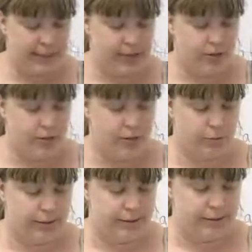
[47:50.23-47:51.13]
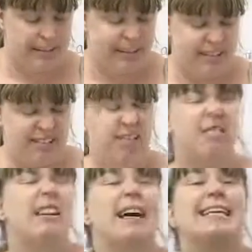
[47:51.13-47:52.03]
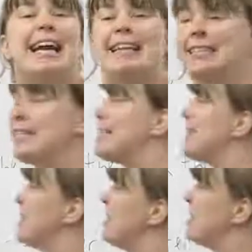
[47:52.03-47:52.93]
a good one? Ooh, against.